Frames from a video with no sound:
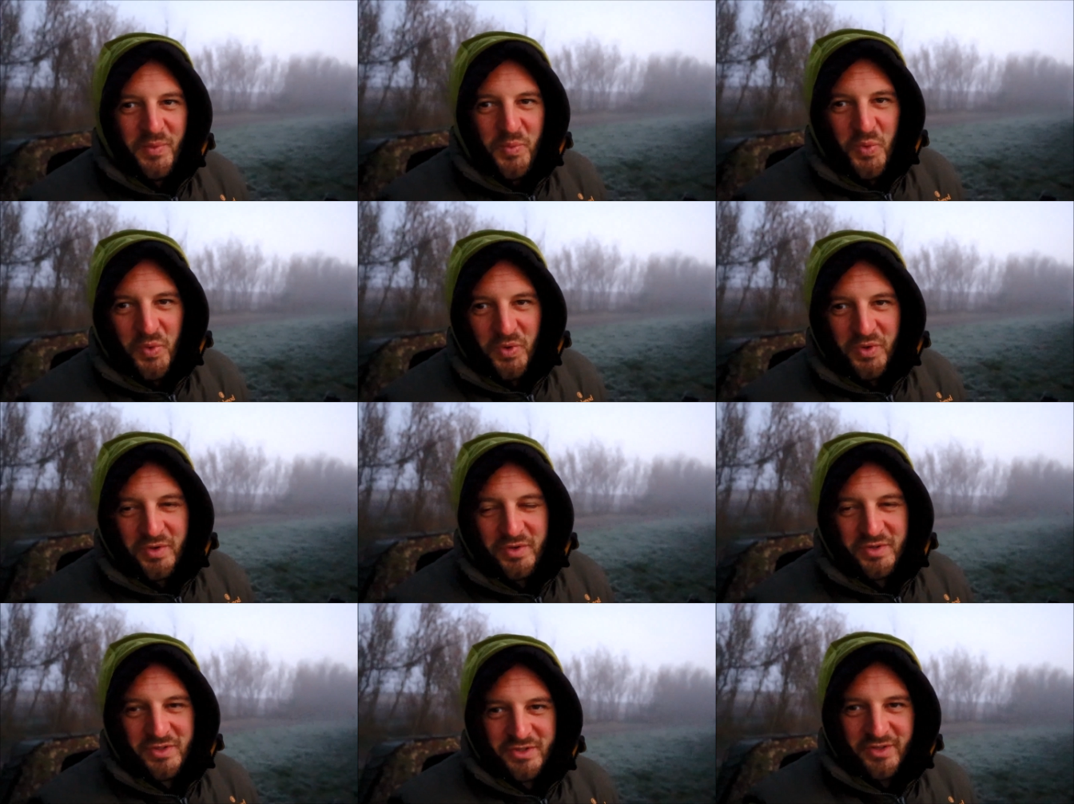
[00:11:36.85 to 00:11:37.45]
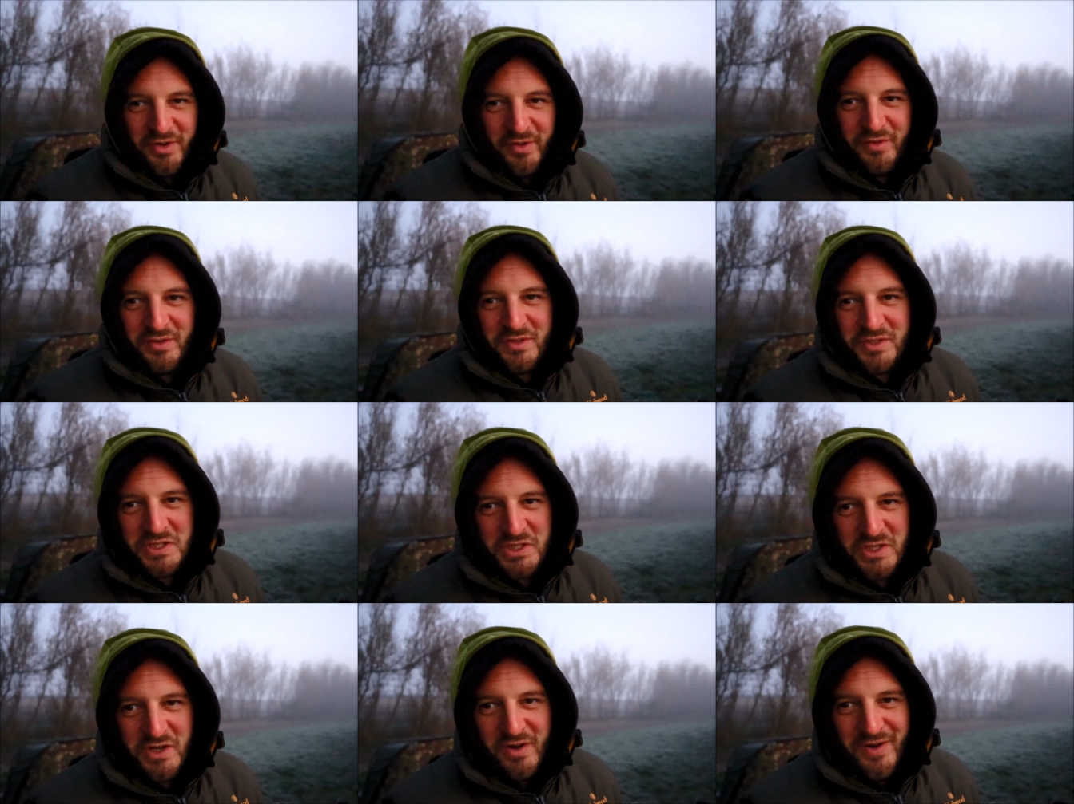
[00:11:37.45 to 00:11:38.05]
what looks like the
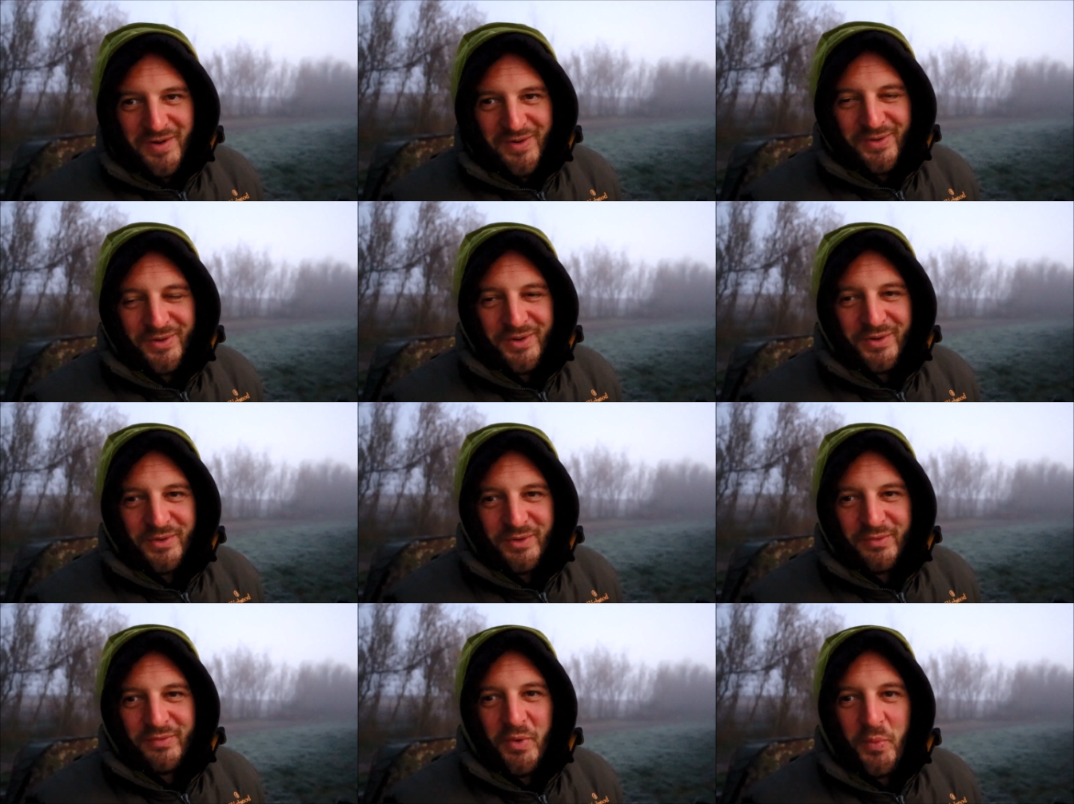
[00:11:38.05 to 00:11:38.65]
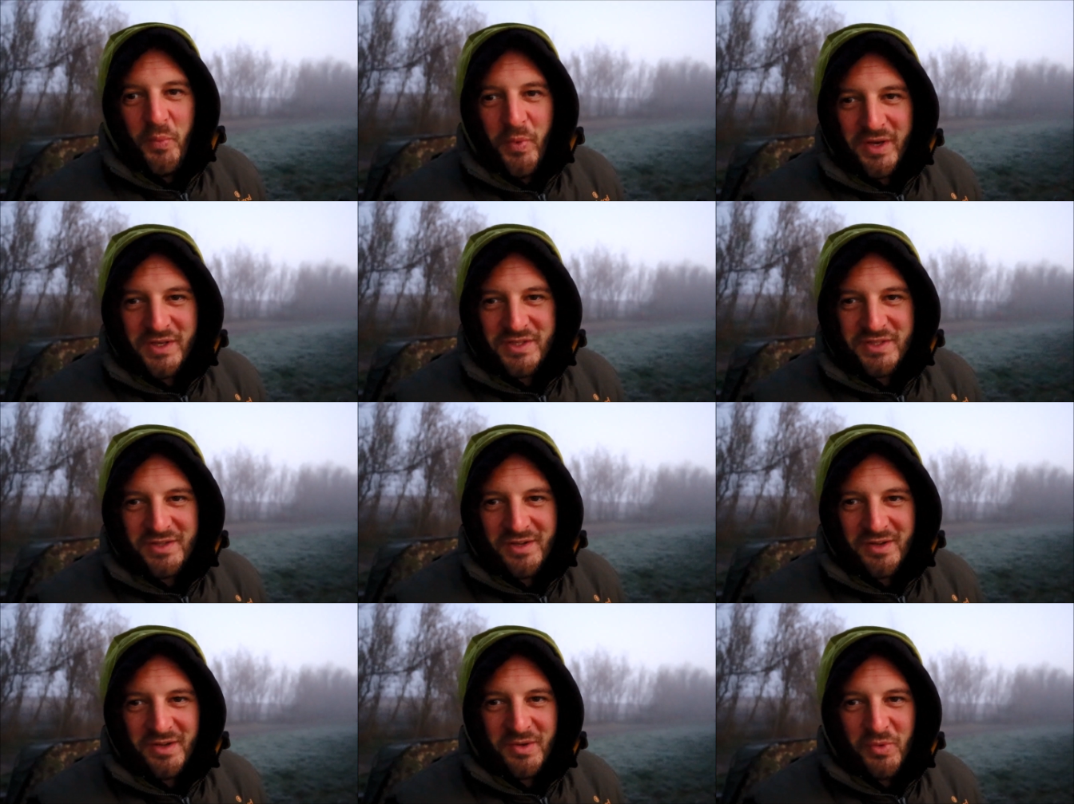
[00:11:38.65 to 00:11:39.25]
start of a
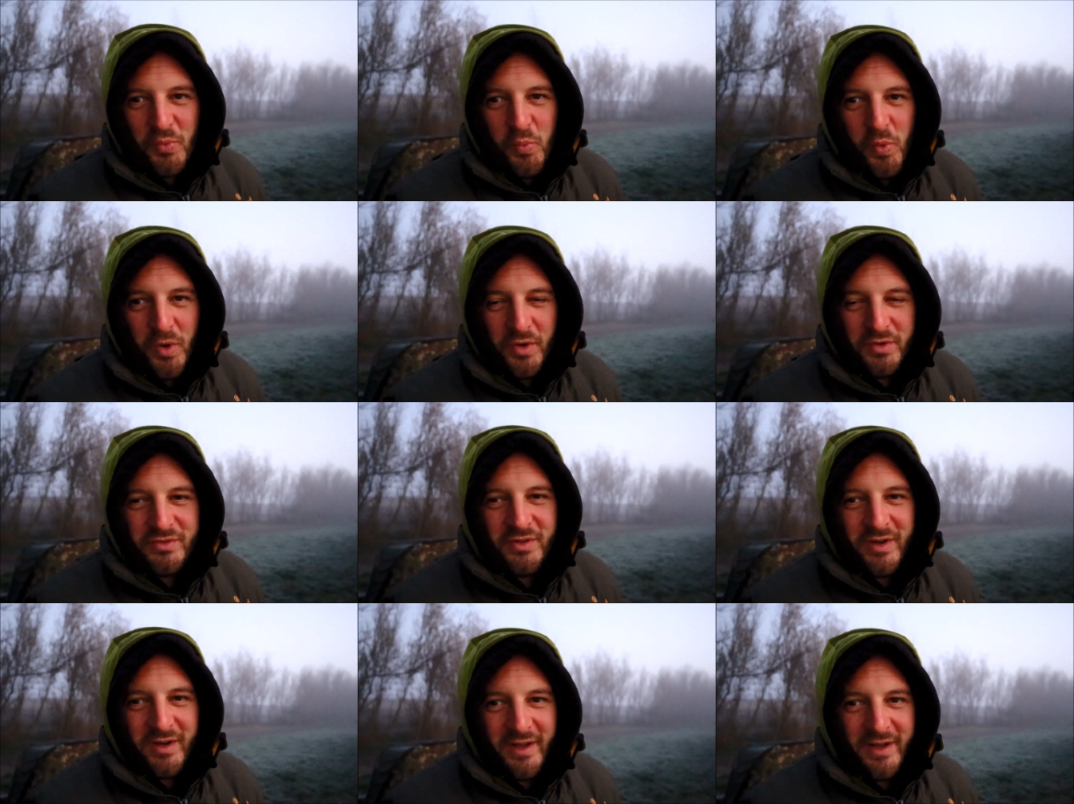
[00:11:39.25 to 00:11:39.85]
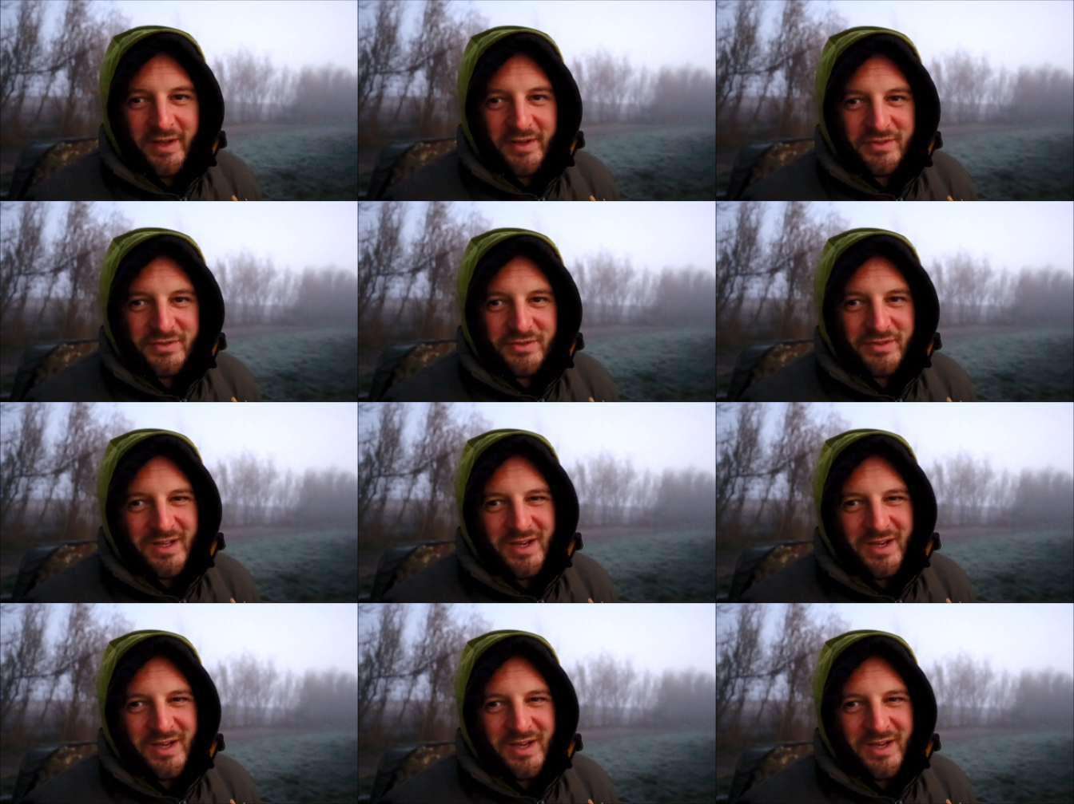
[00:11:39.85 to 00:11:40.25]
winter wonderland.